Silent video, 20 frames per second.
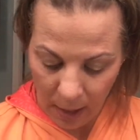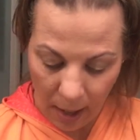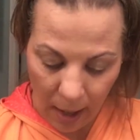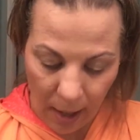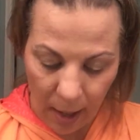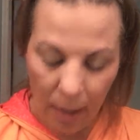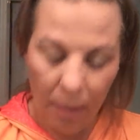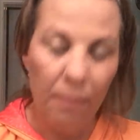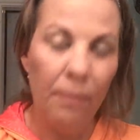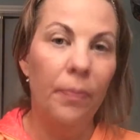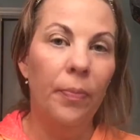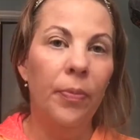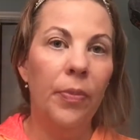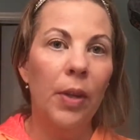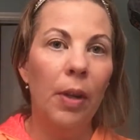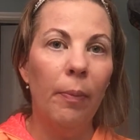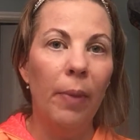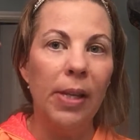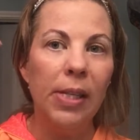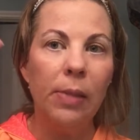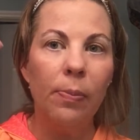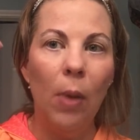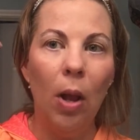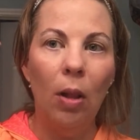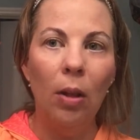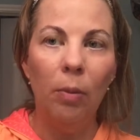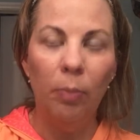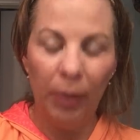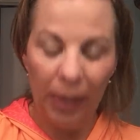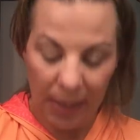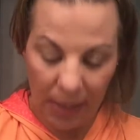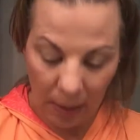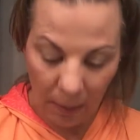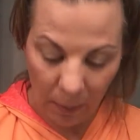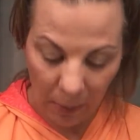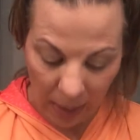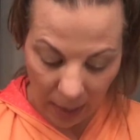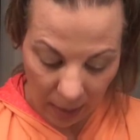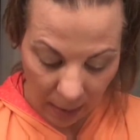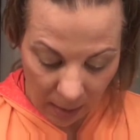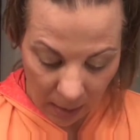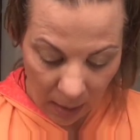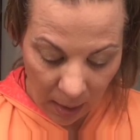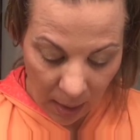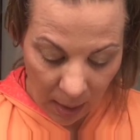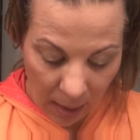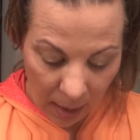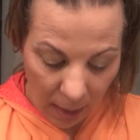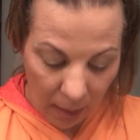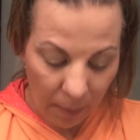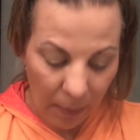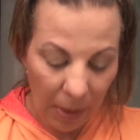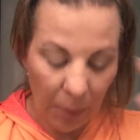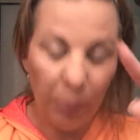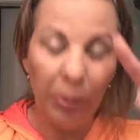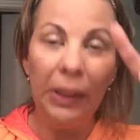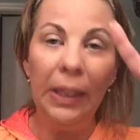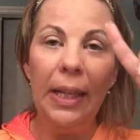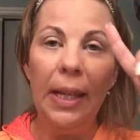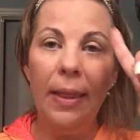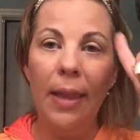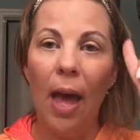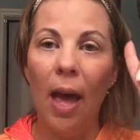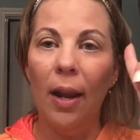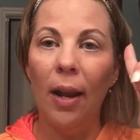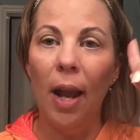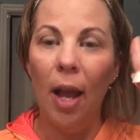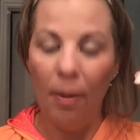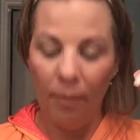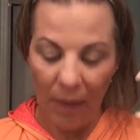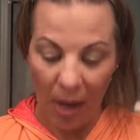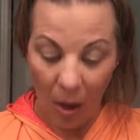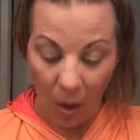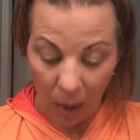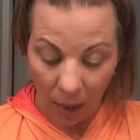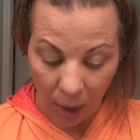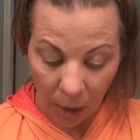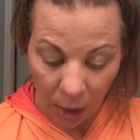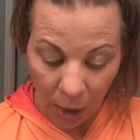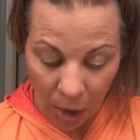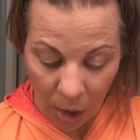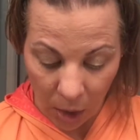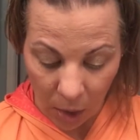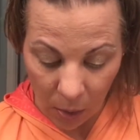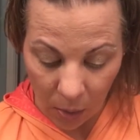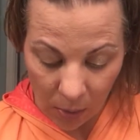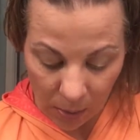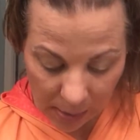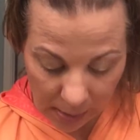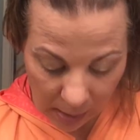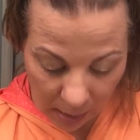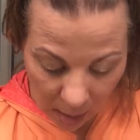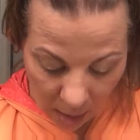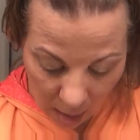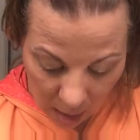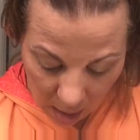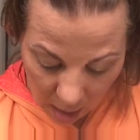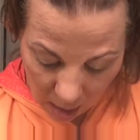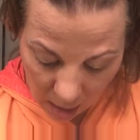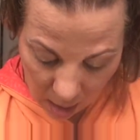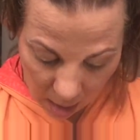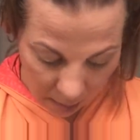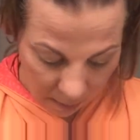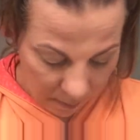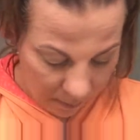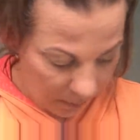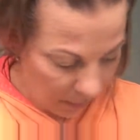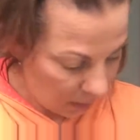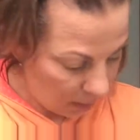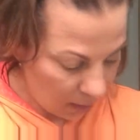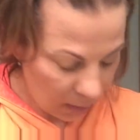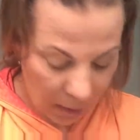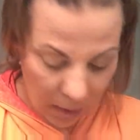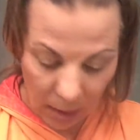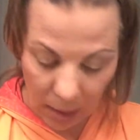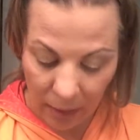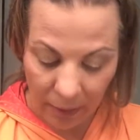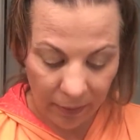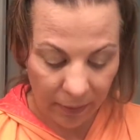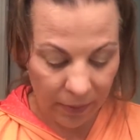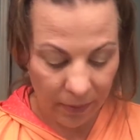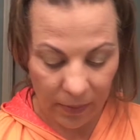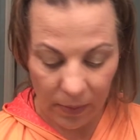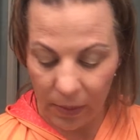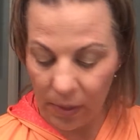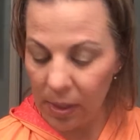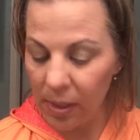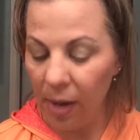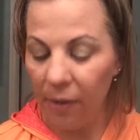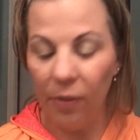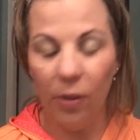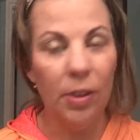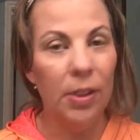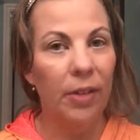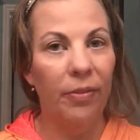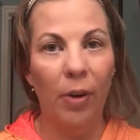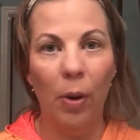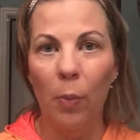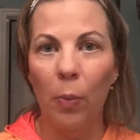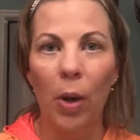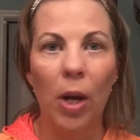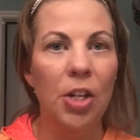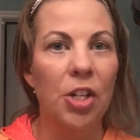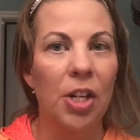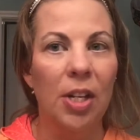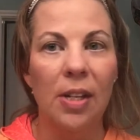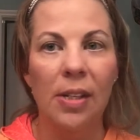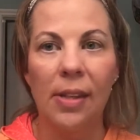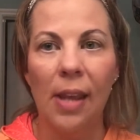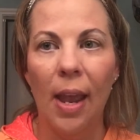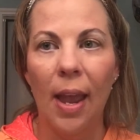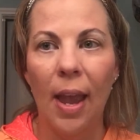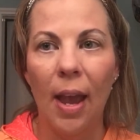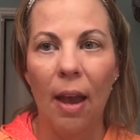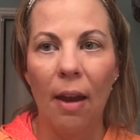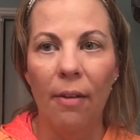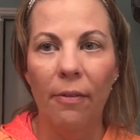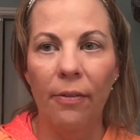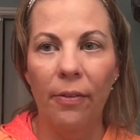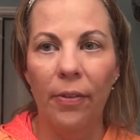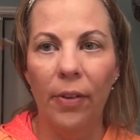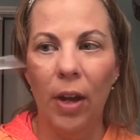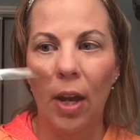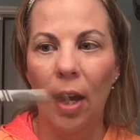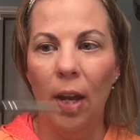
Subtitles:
blending bud, and I'm going to blend that up. Now I could use any of several different brushes. I have